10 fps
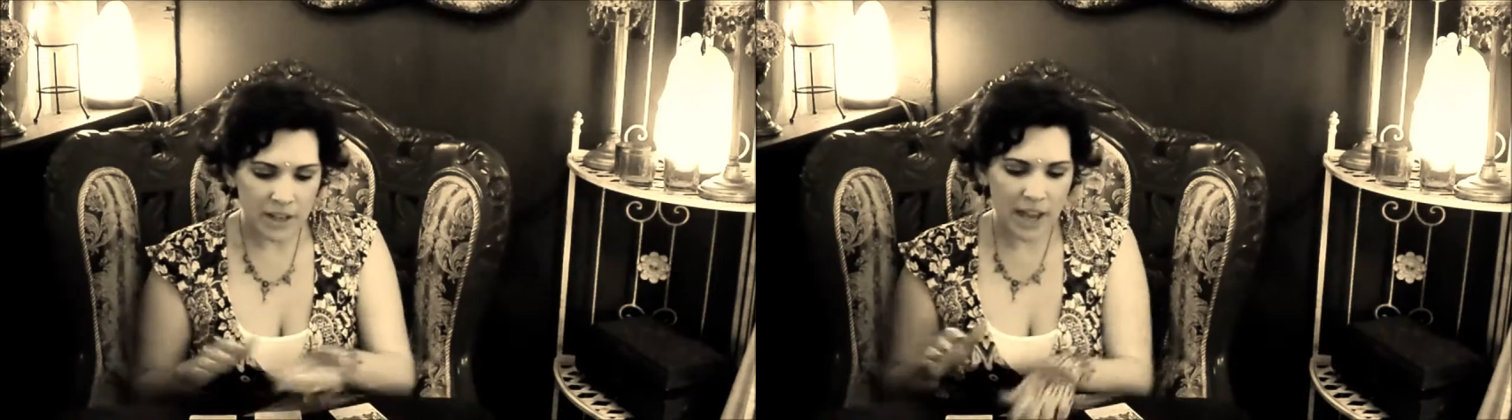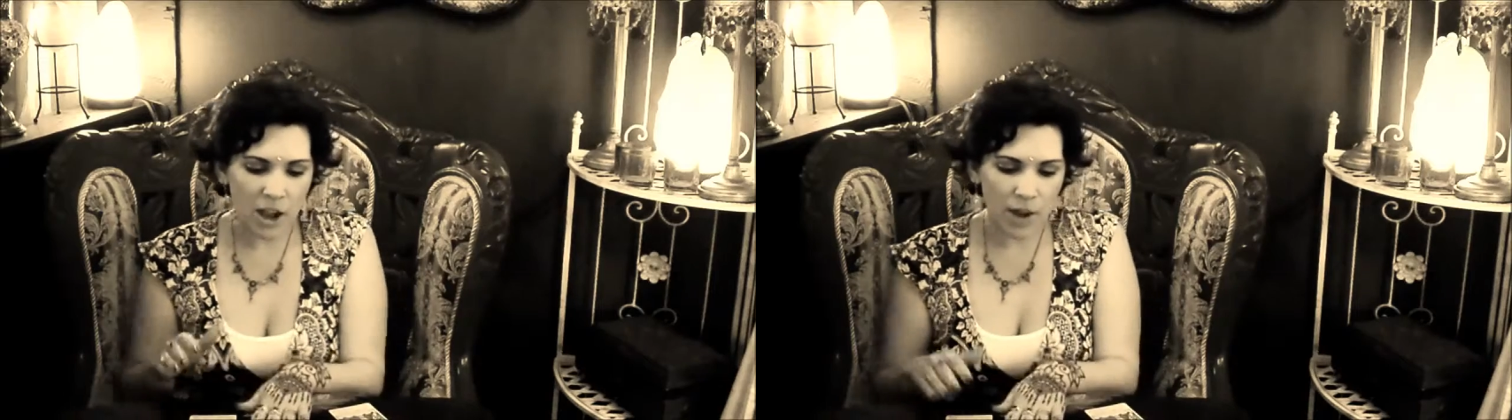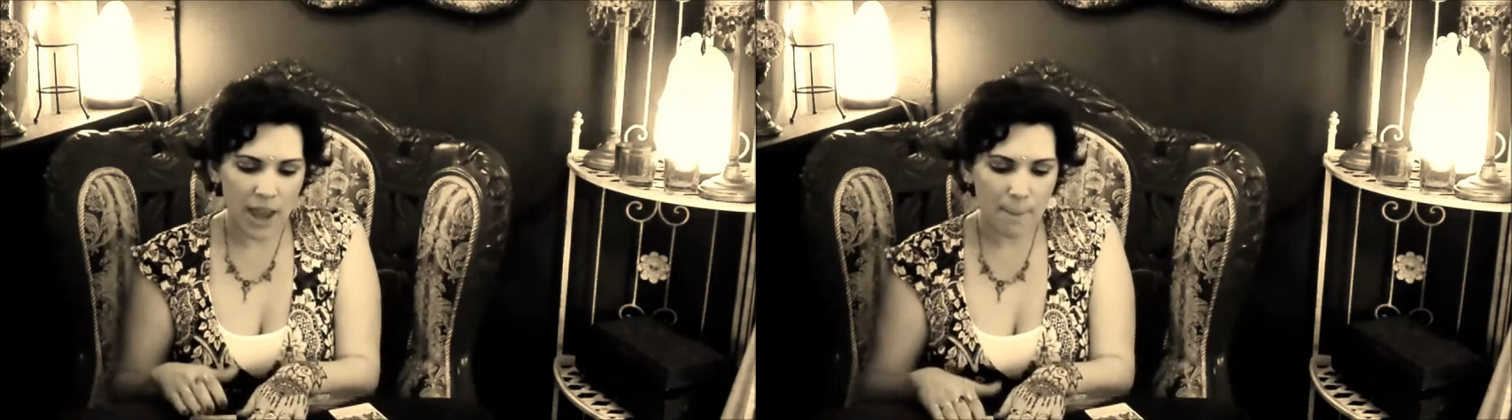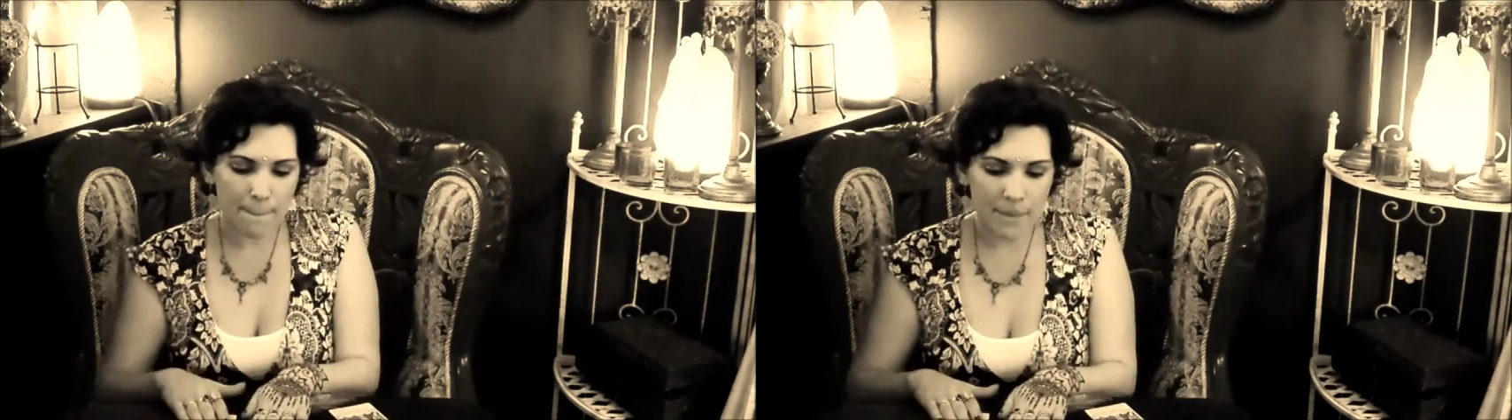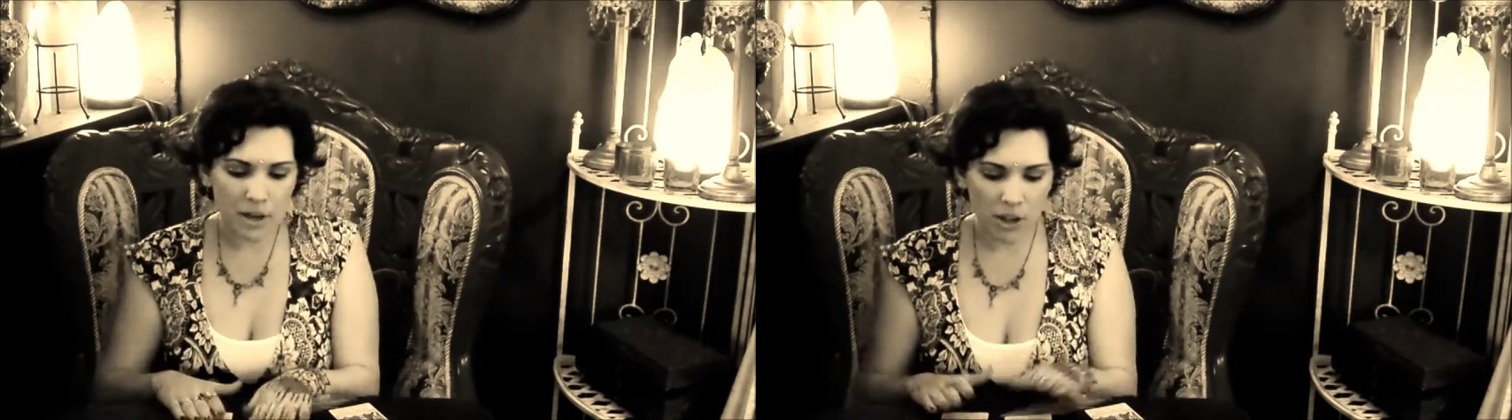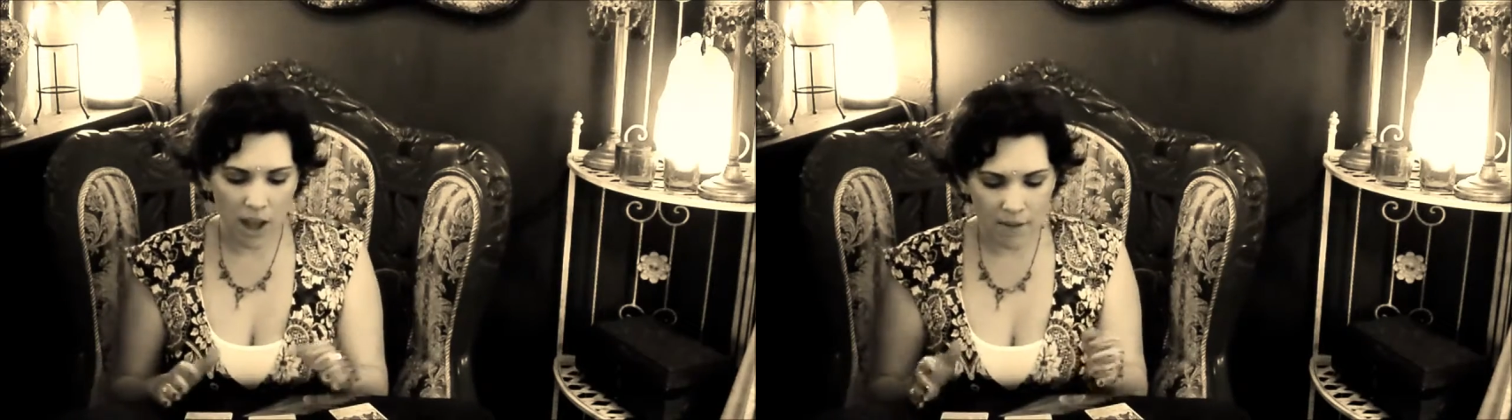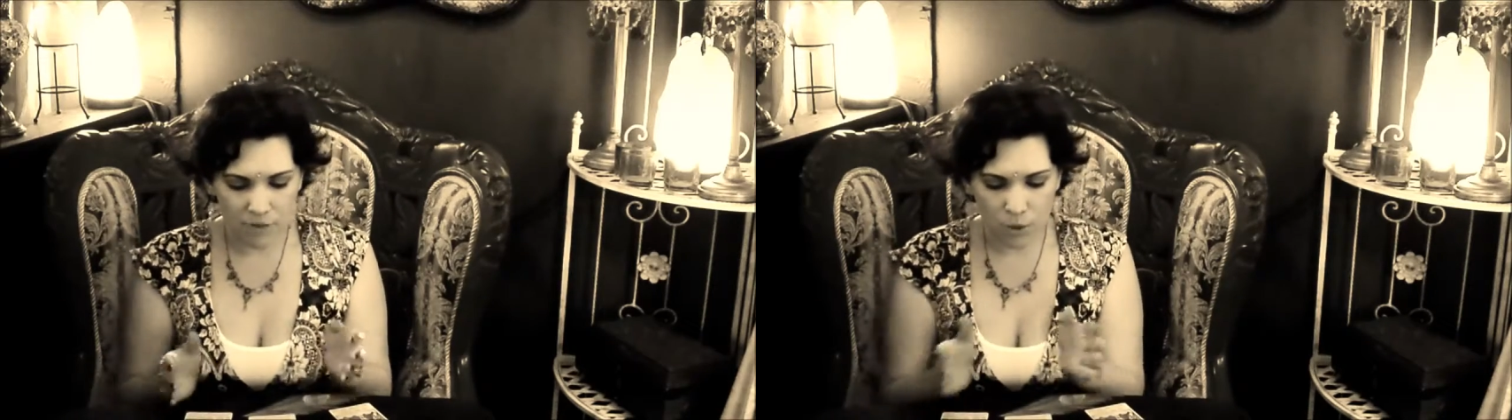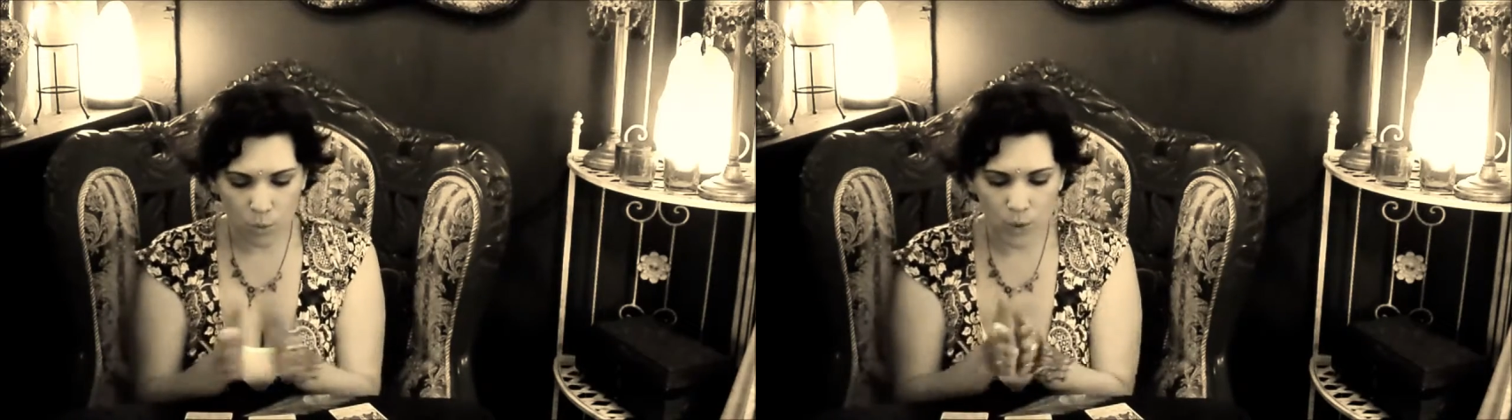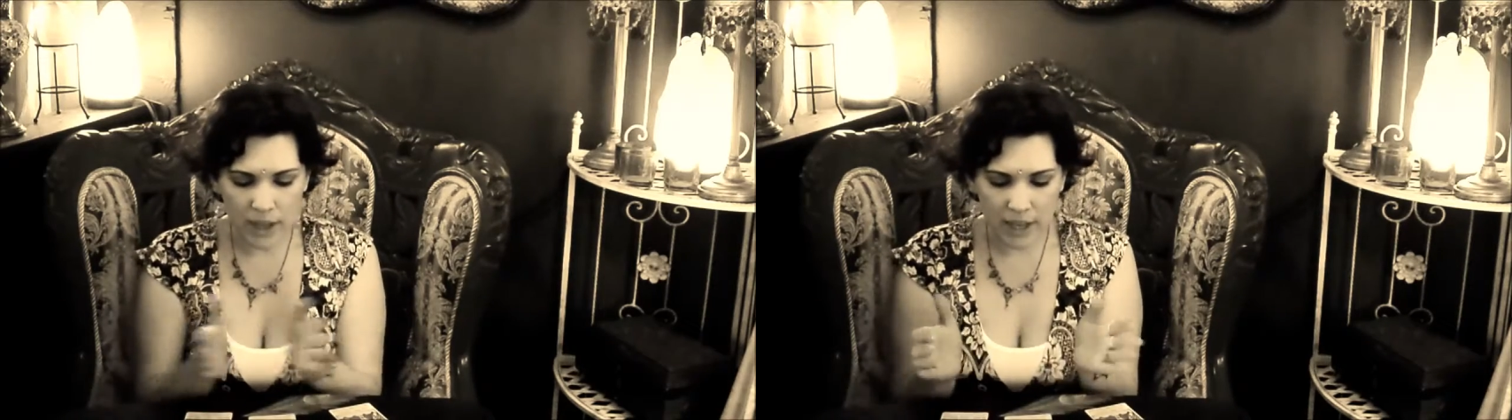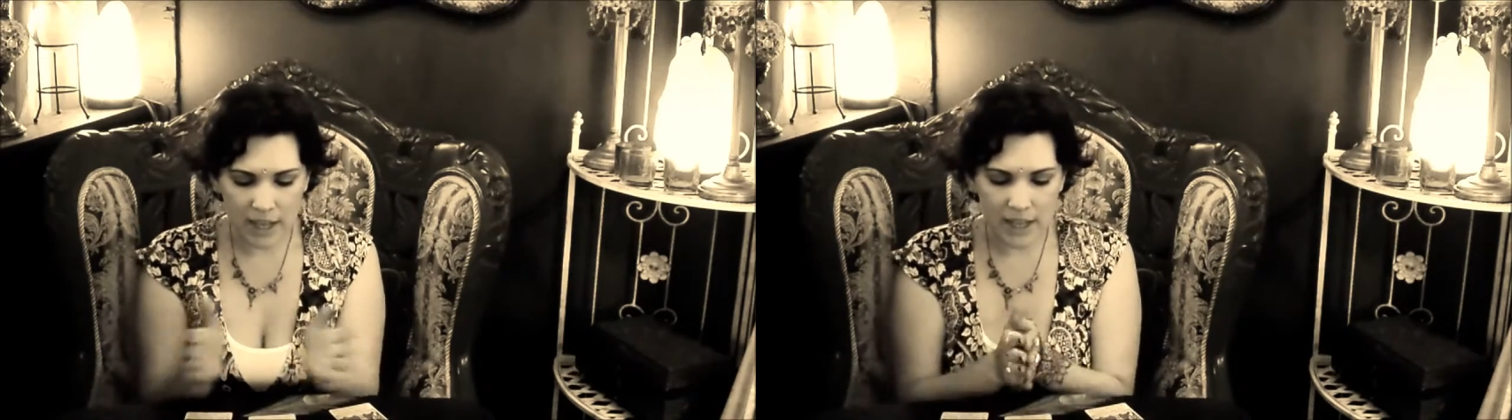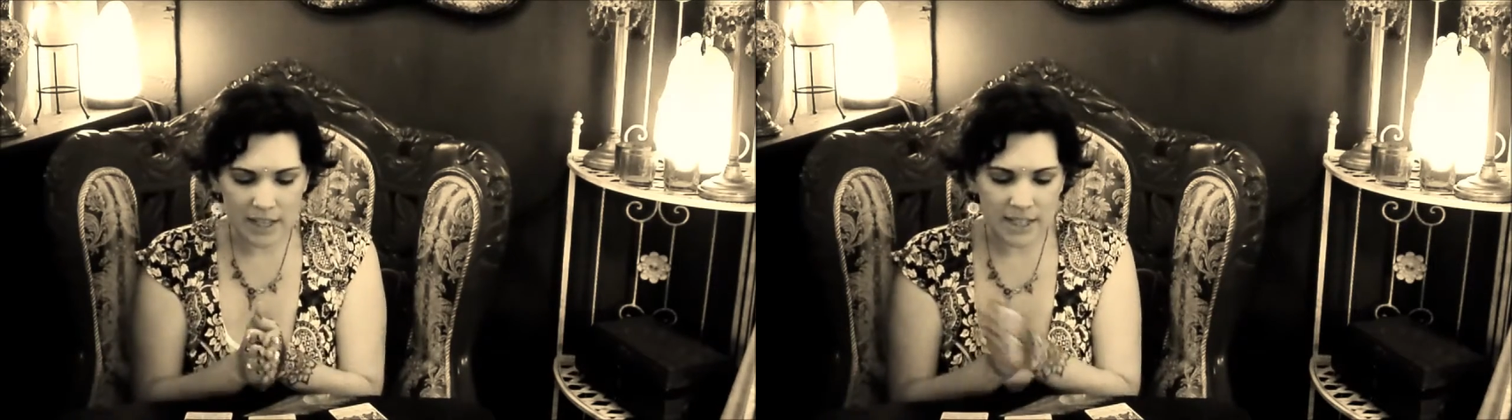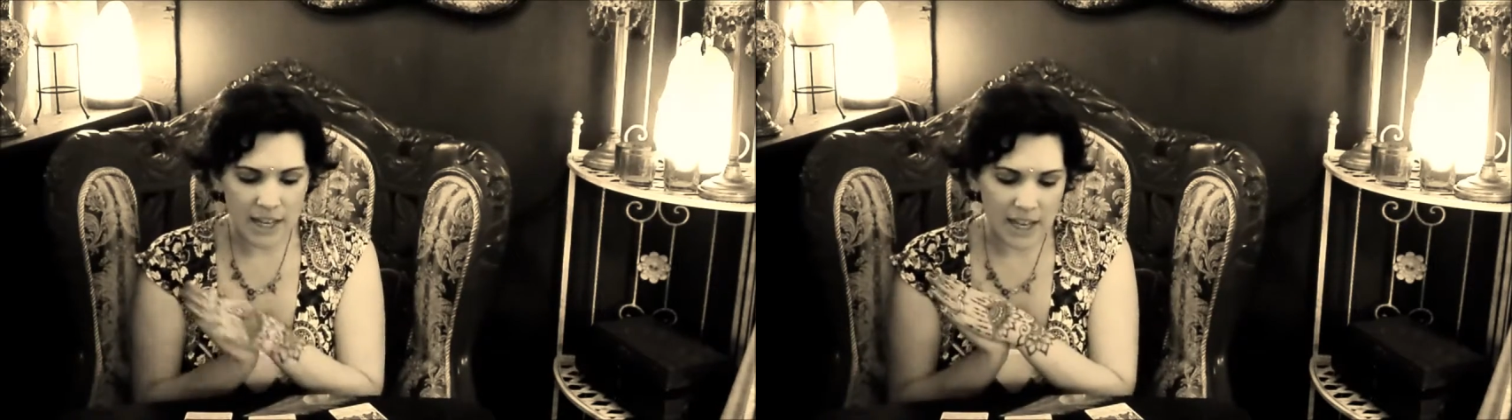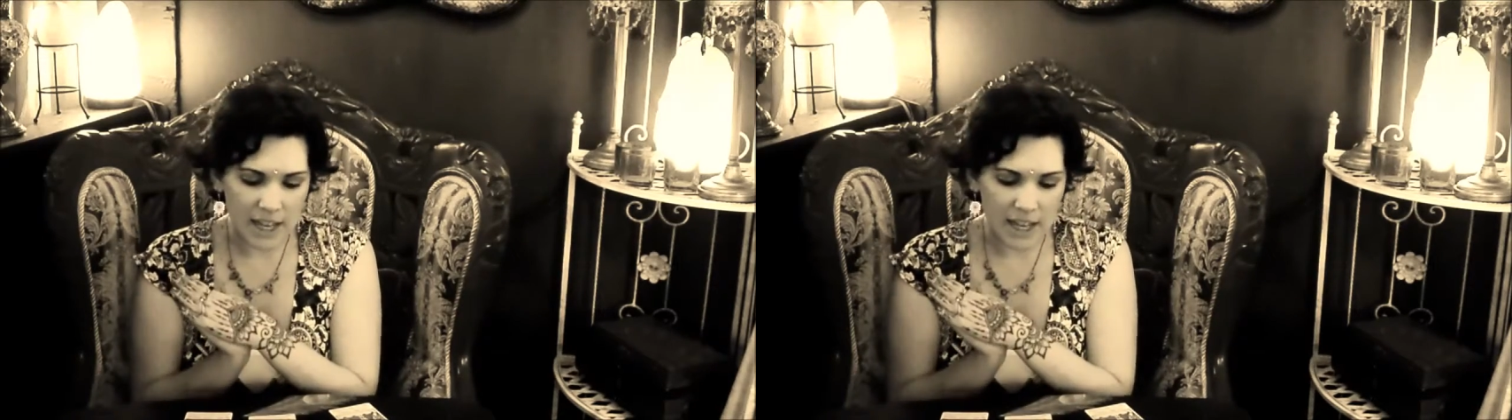Now, middle of the week is,